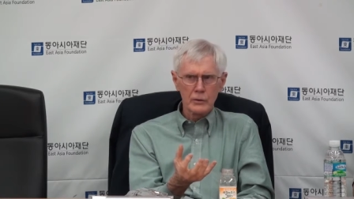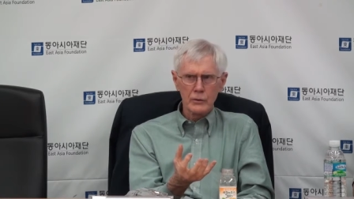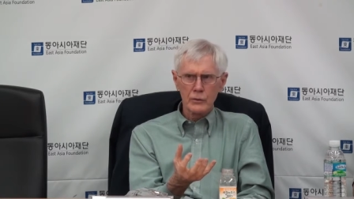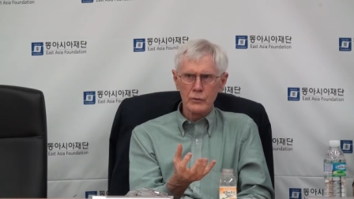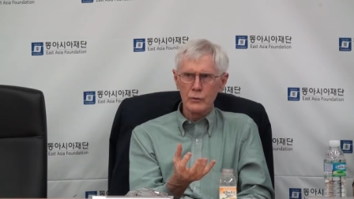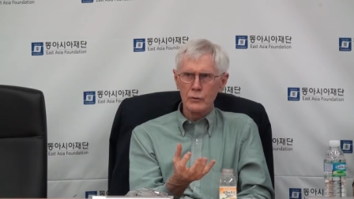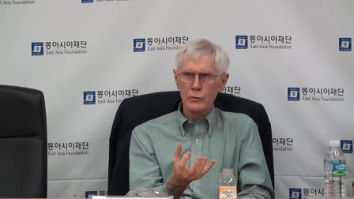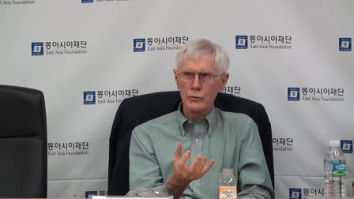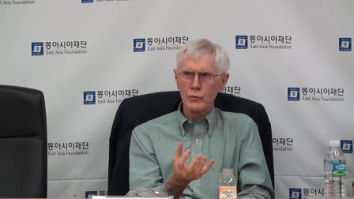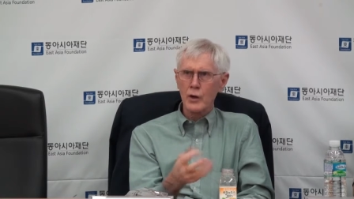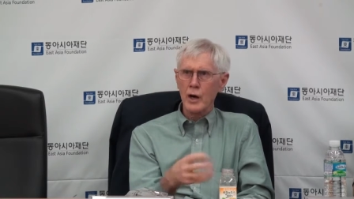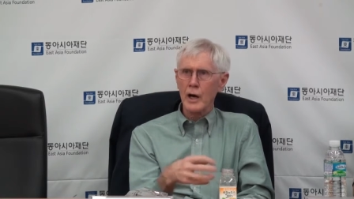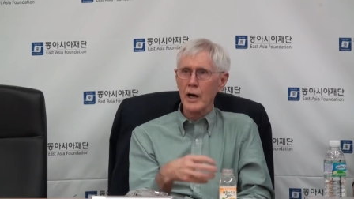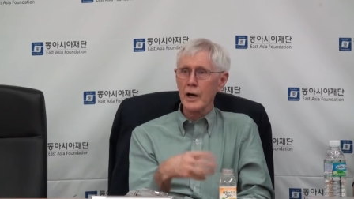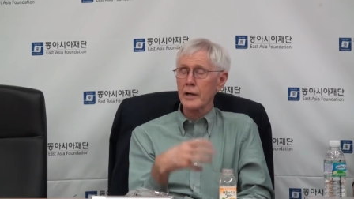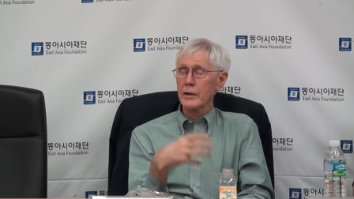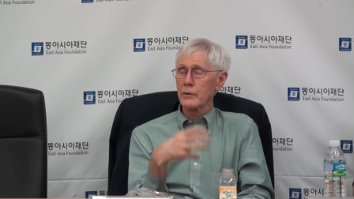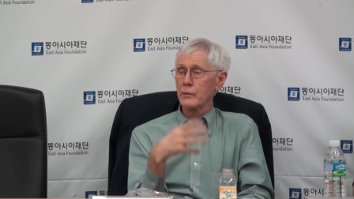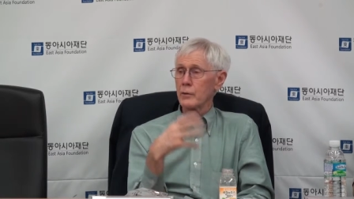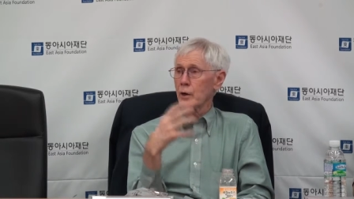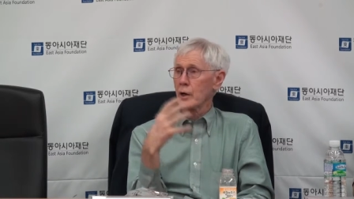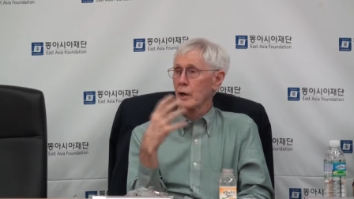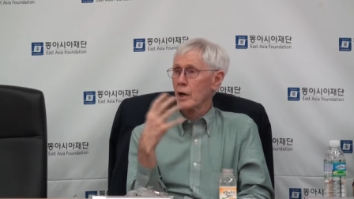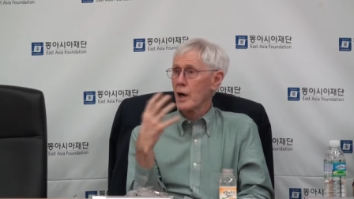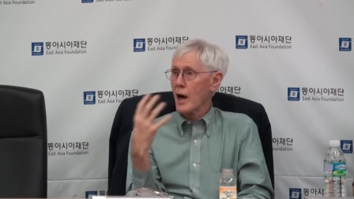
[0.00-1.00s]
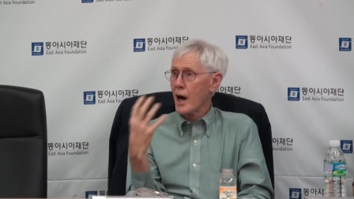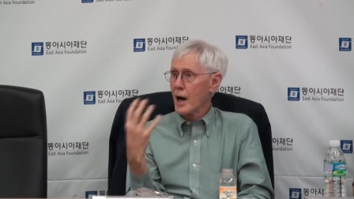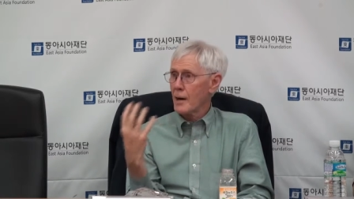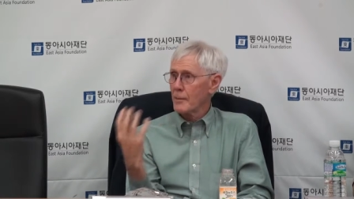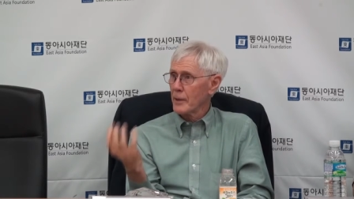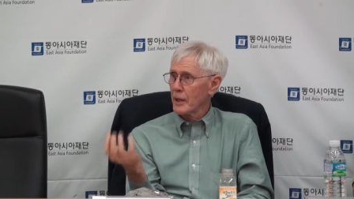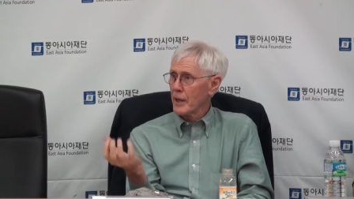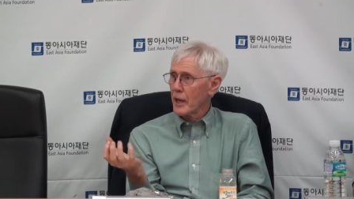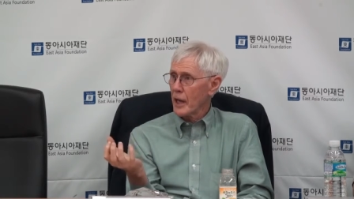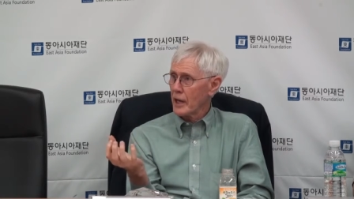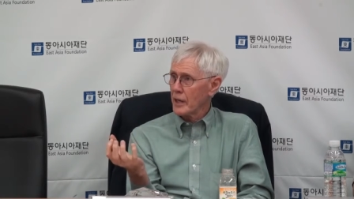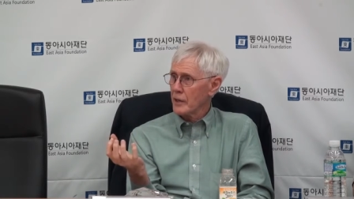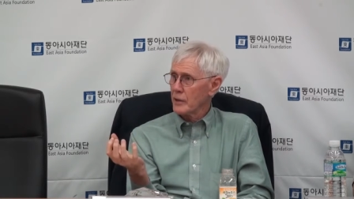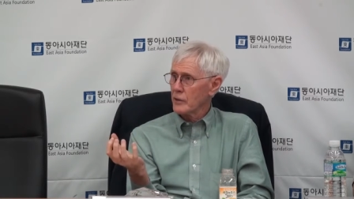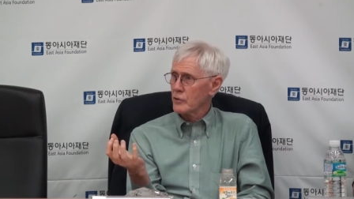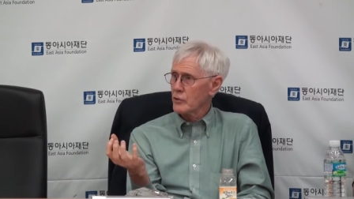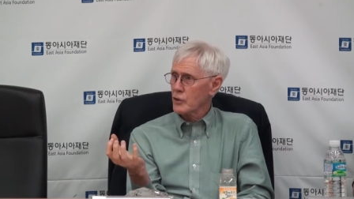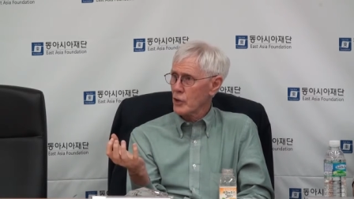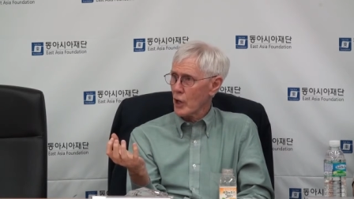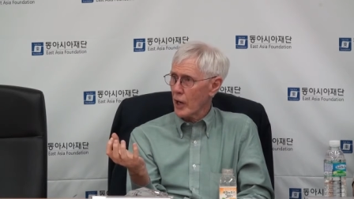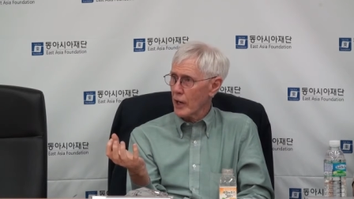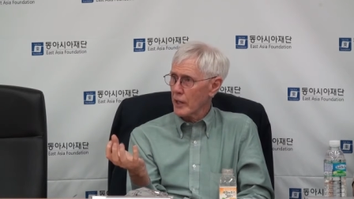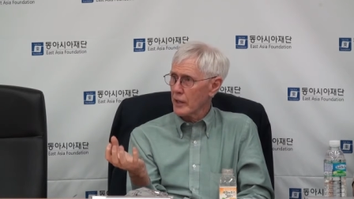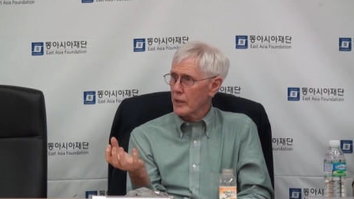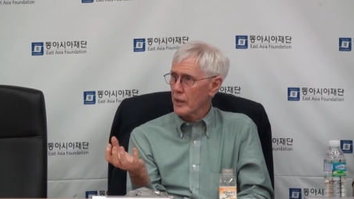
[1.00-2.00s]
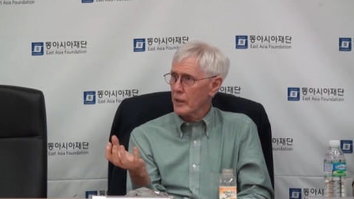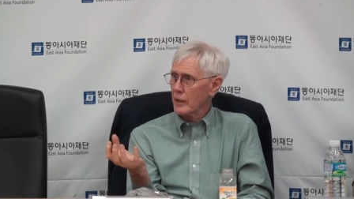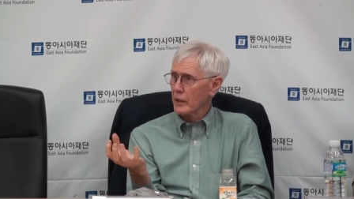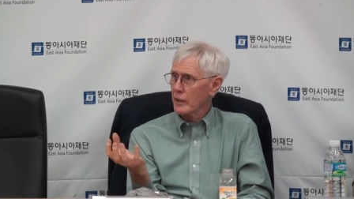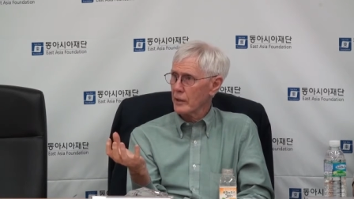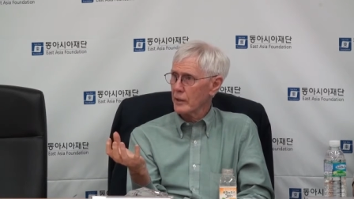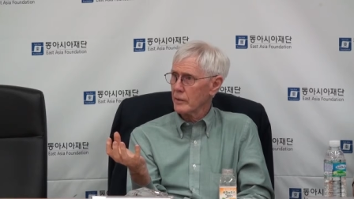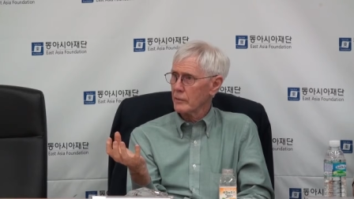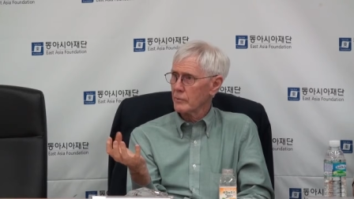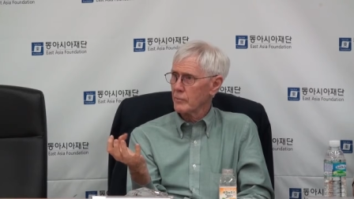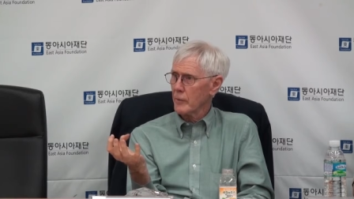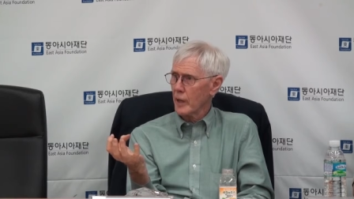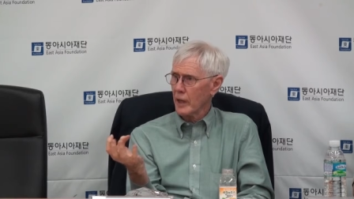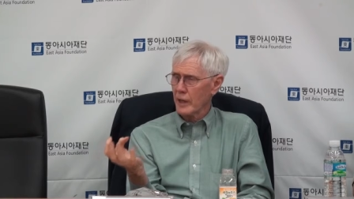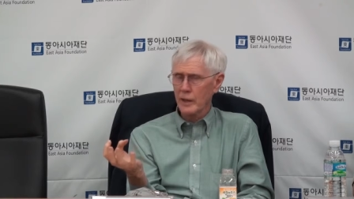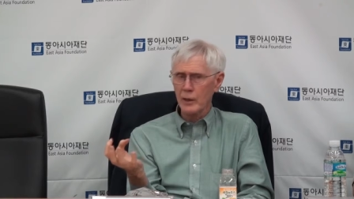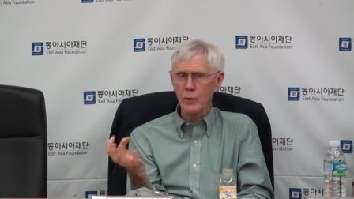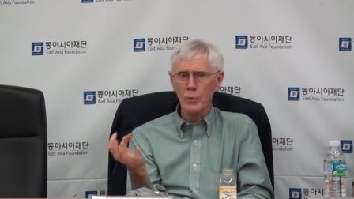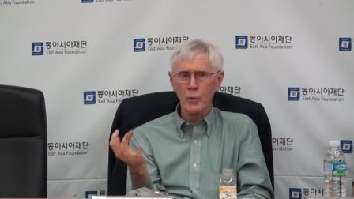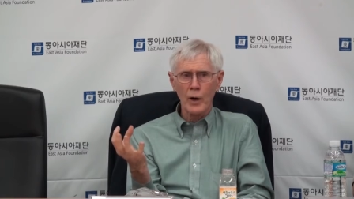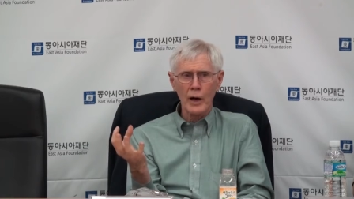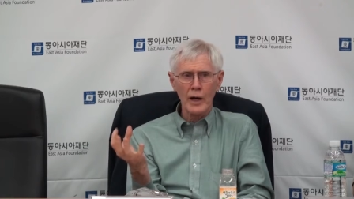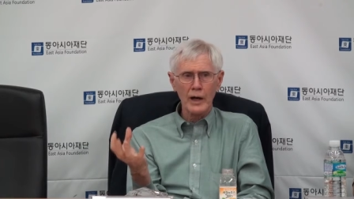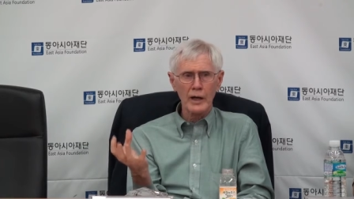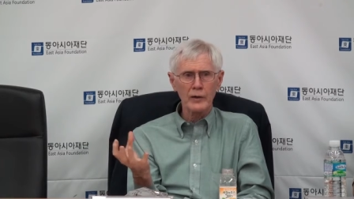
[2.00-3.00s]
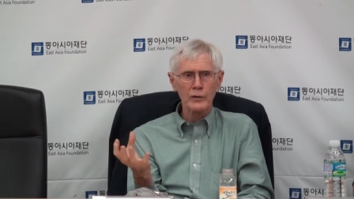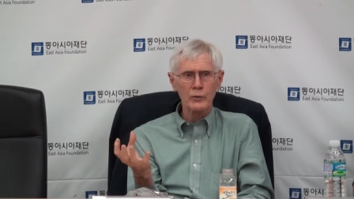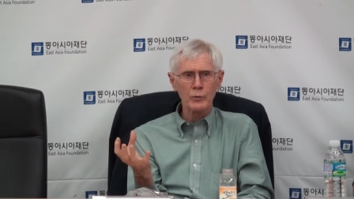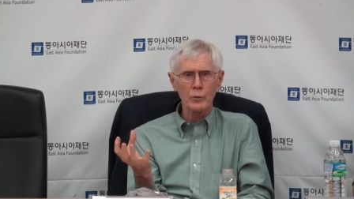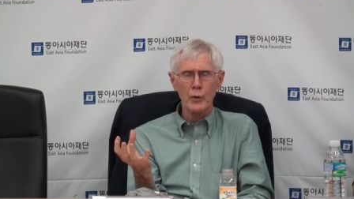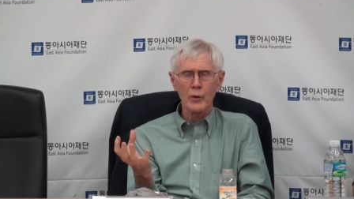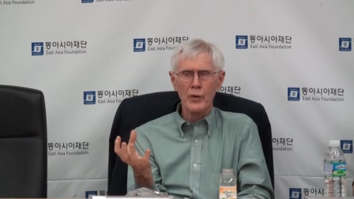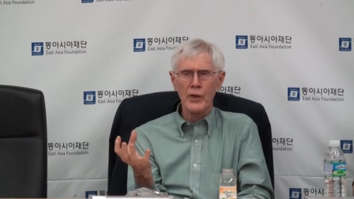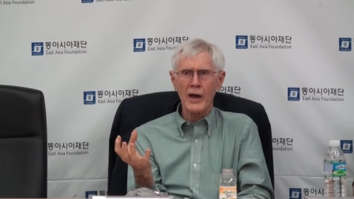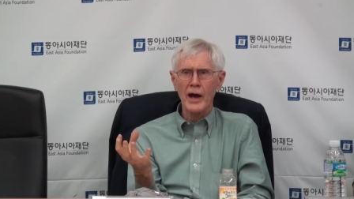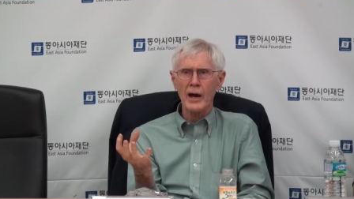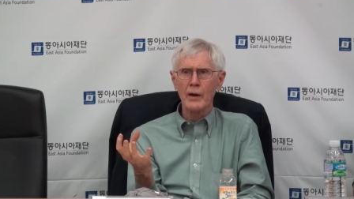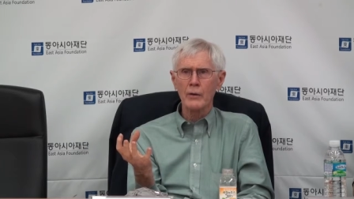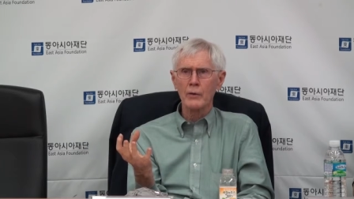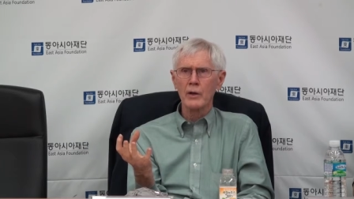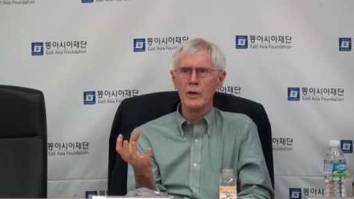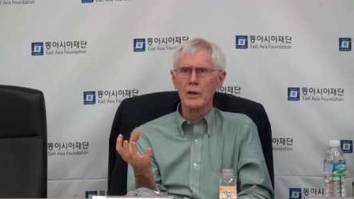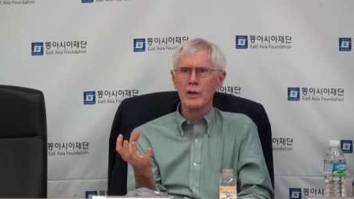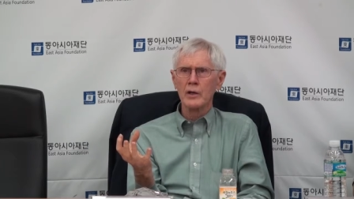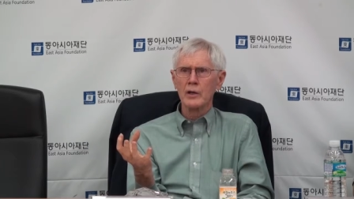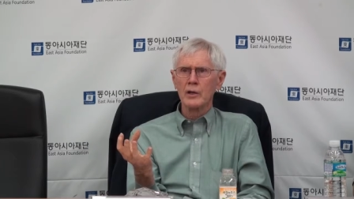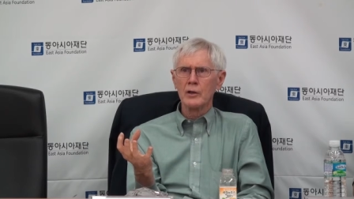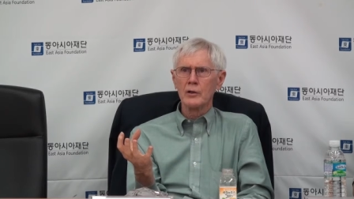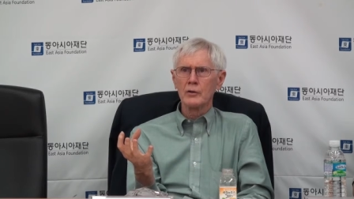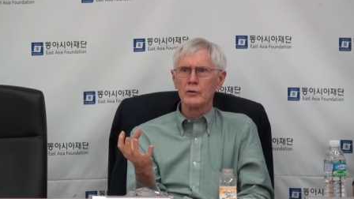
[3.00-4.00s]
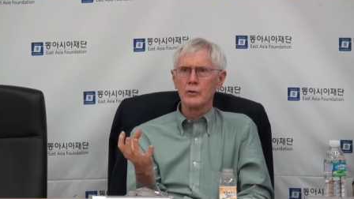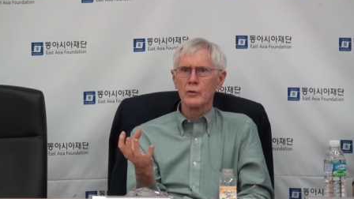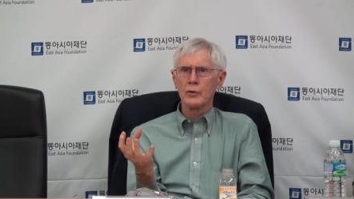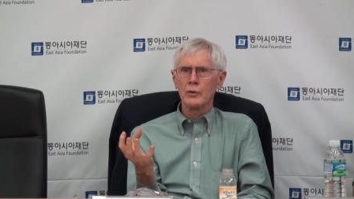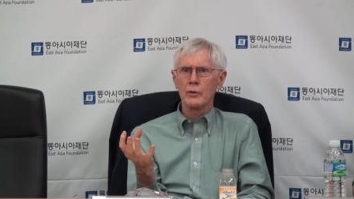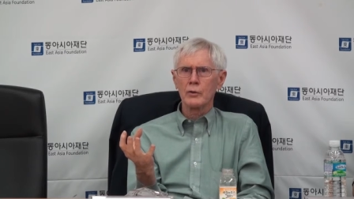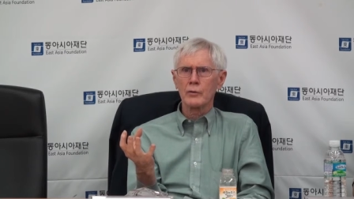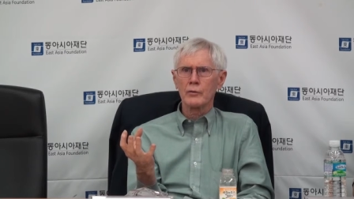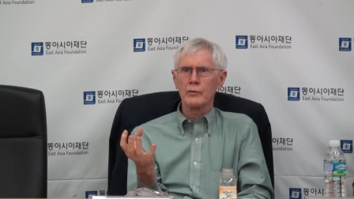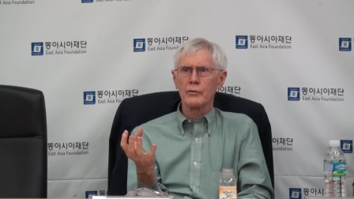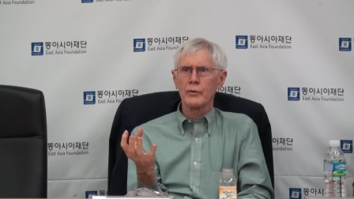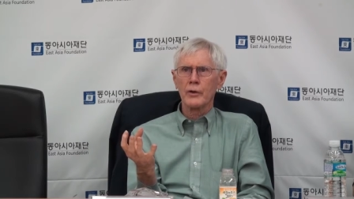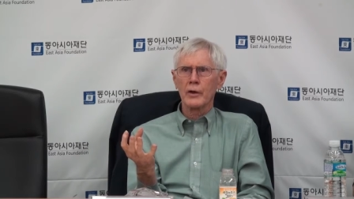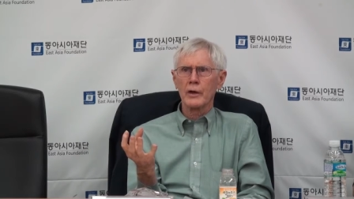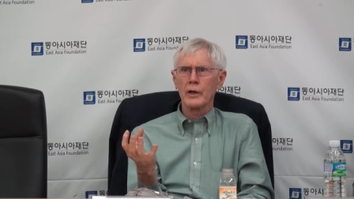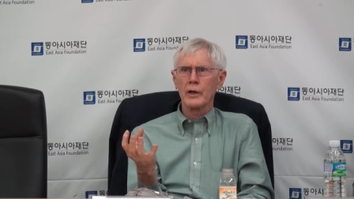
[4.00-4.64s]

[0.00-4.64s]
to try to accommodate China in many ways without sort of